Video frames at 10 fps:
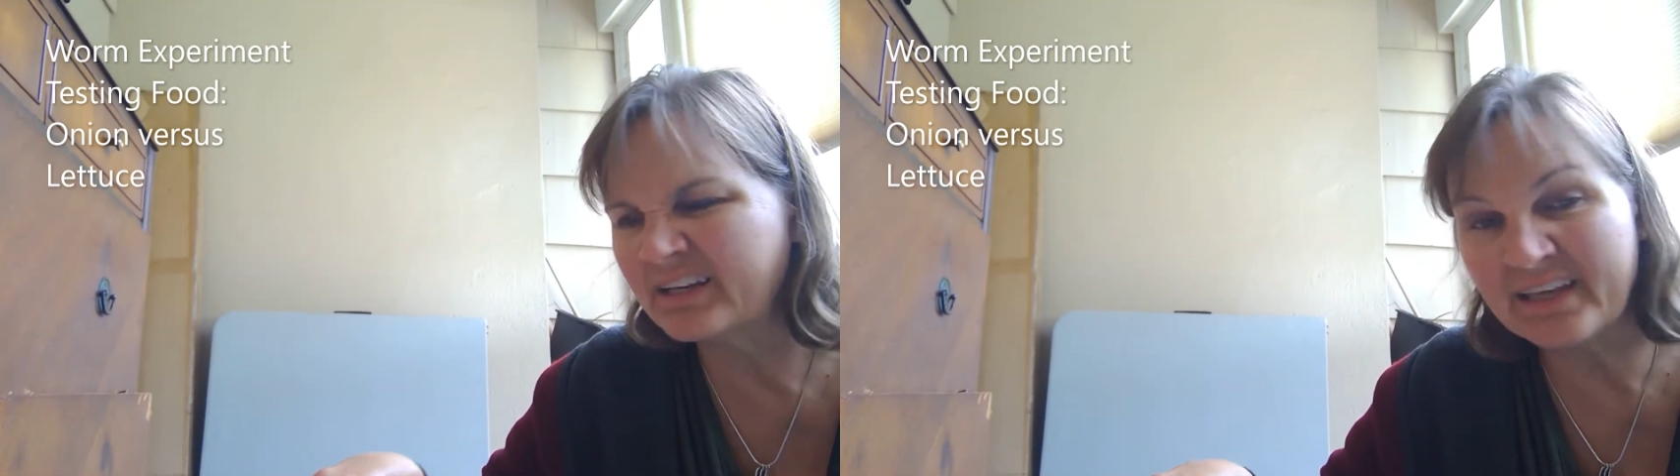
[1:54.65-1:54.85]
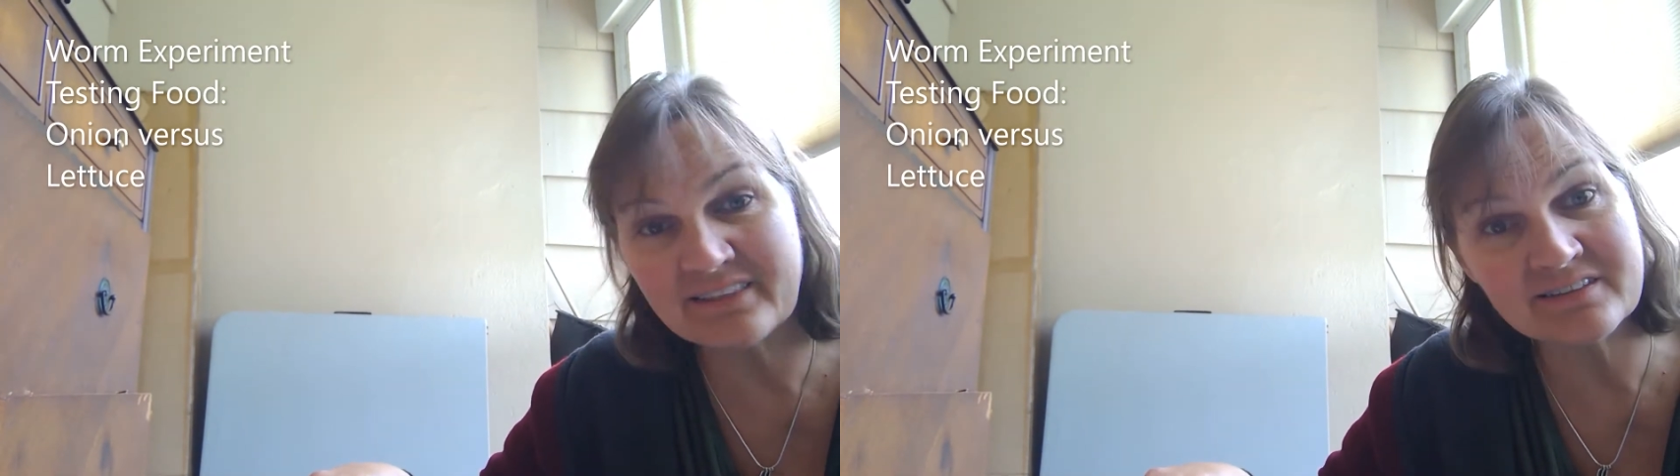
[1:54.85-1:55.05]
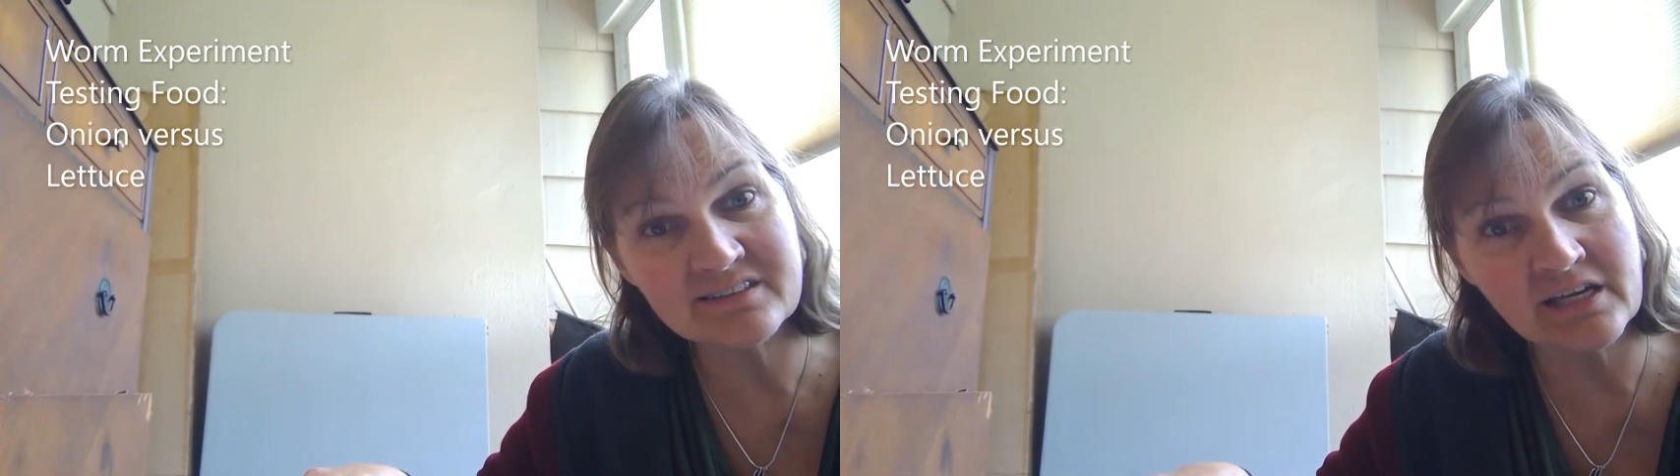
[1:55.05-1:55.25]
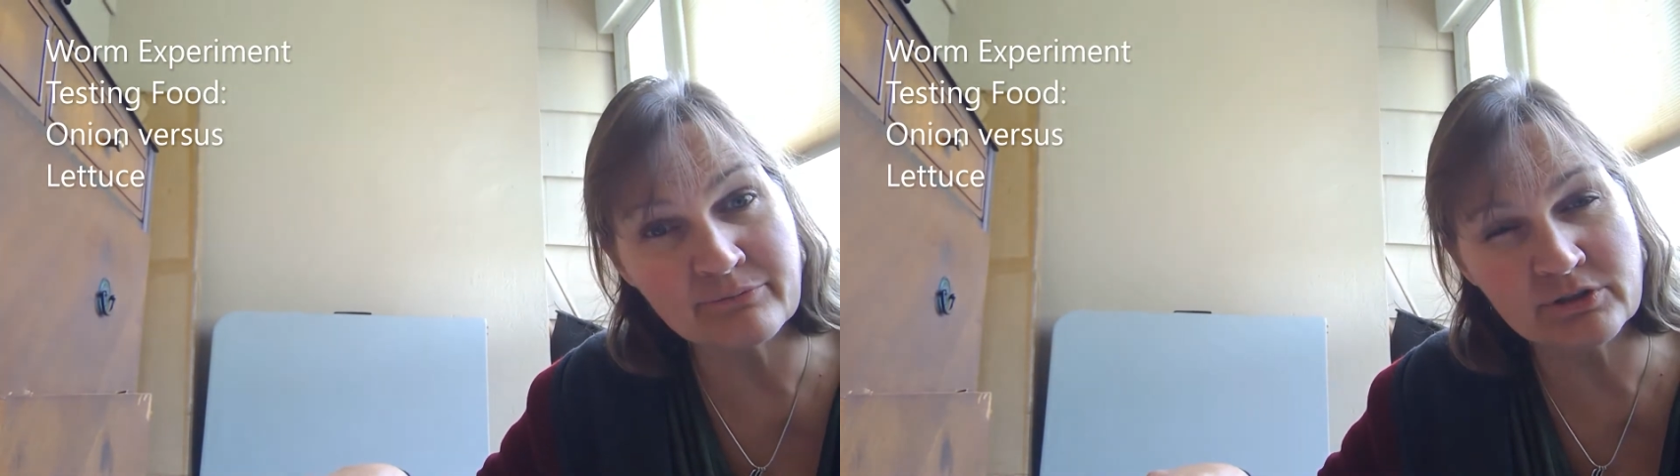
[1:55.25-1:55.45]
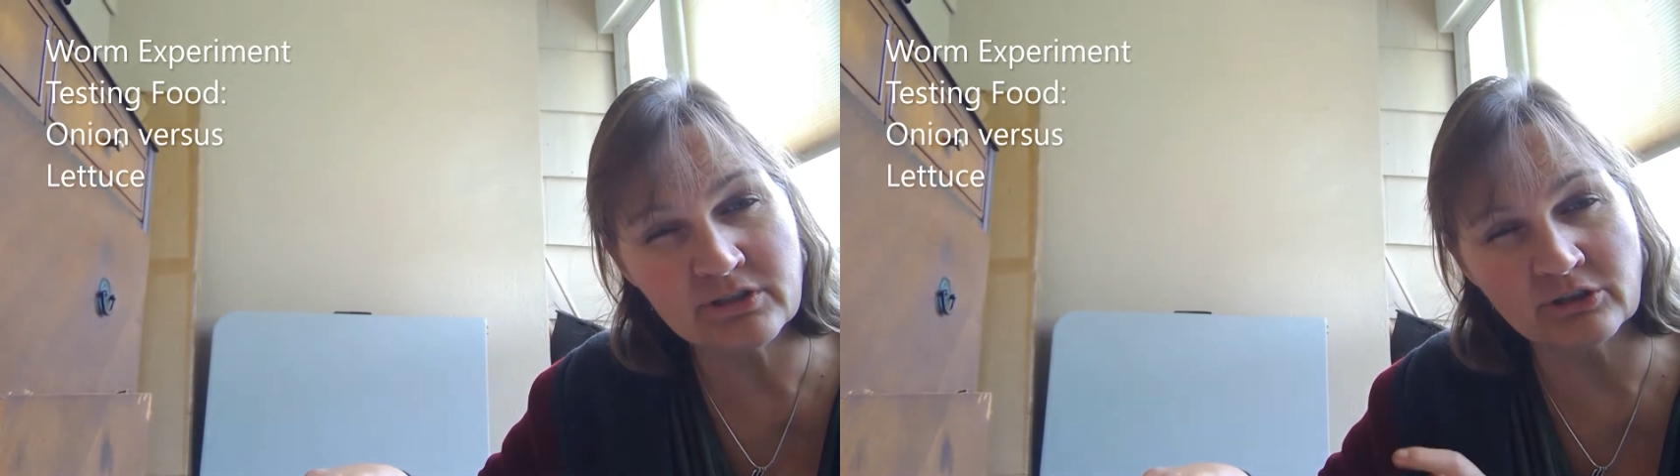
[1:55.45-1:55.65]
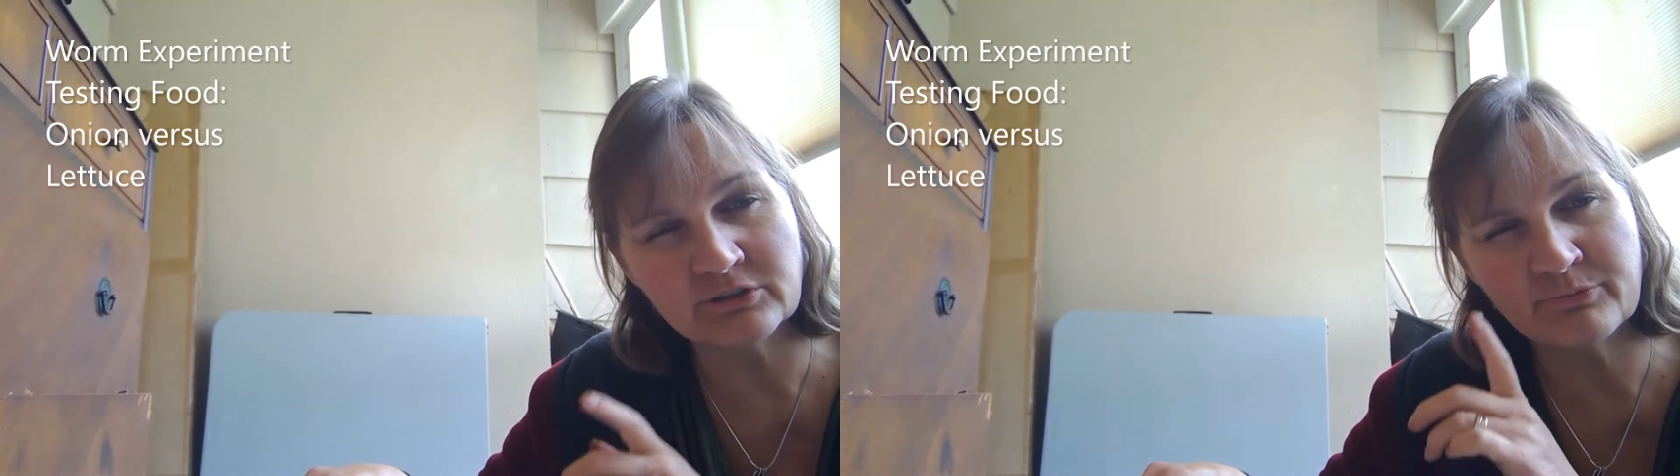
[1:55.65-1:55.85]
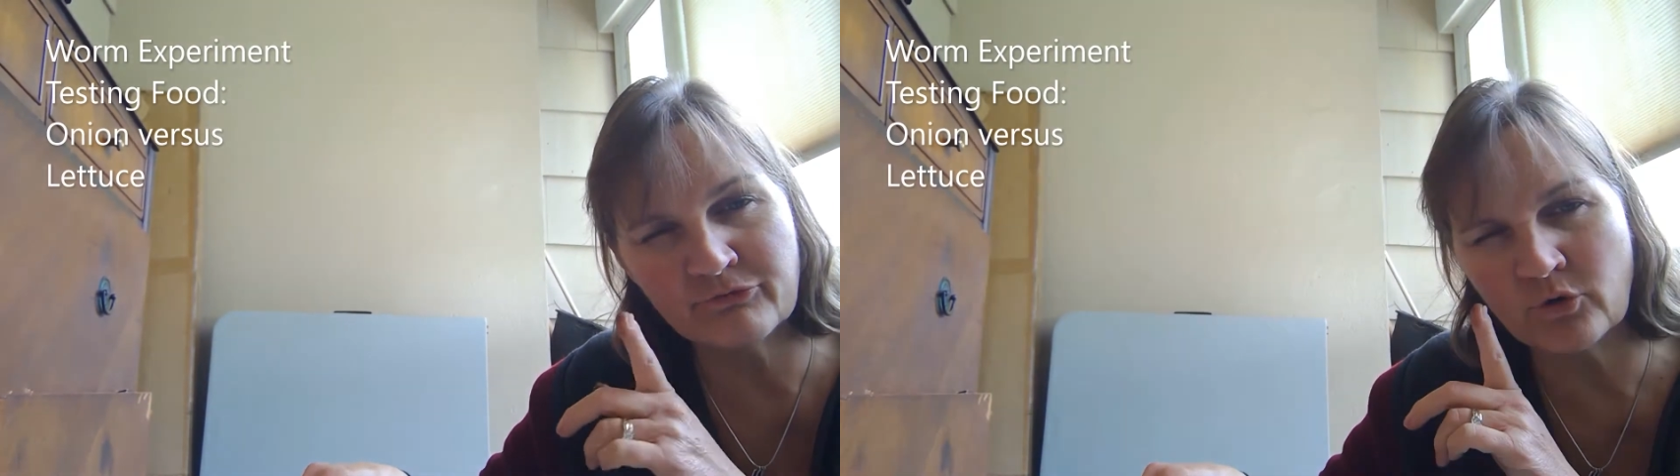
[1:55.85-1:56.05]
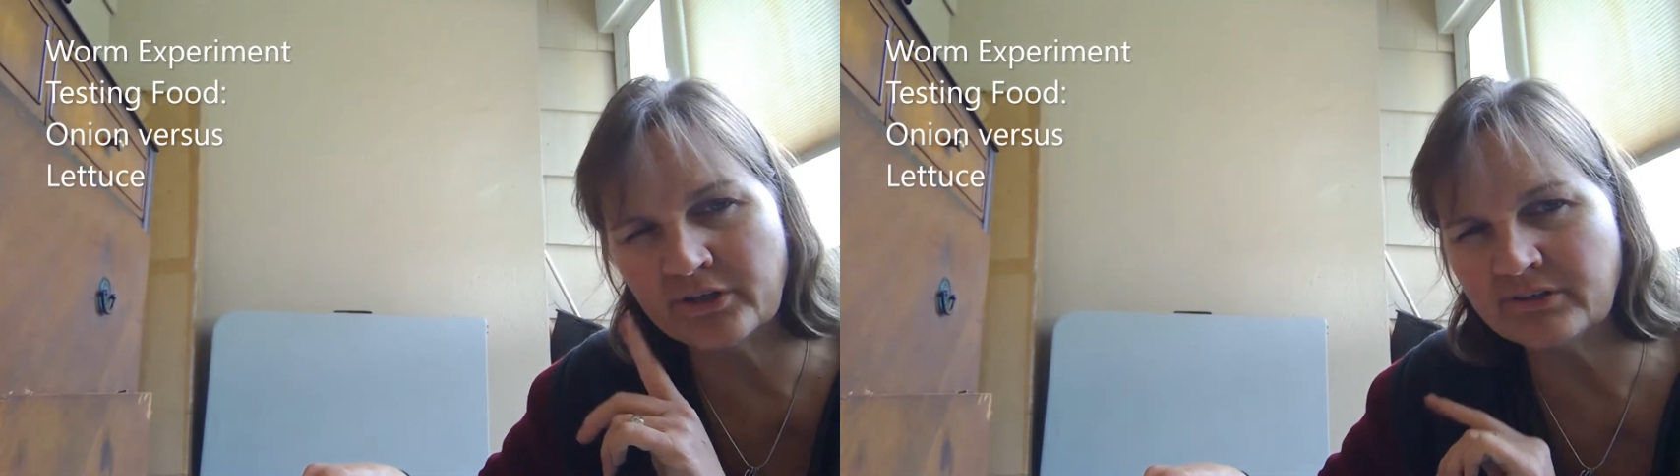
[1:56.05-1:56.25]
and get the same results
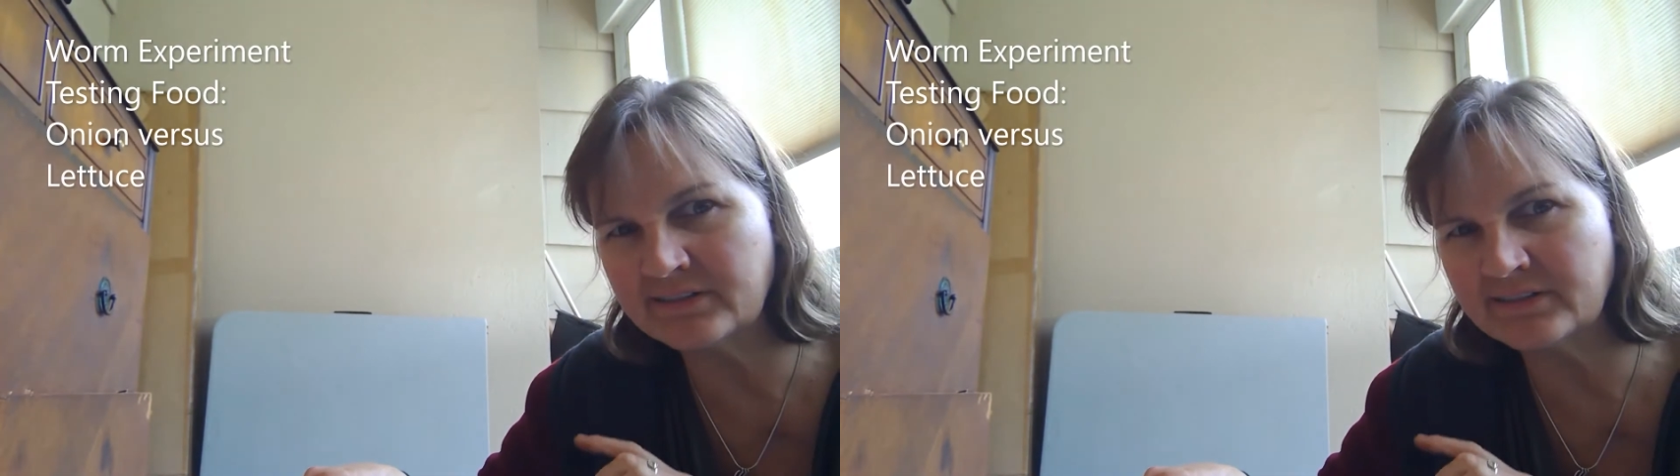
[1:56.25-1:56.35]
before you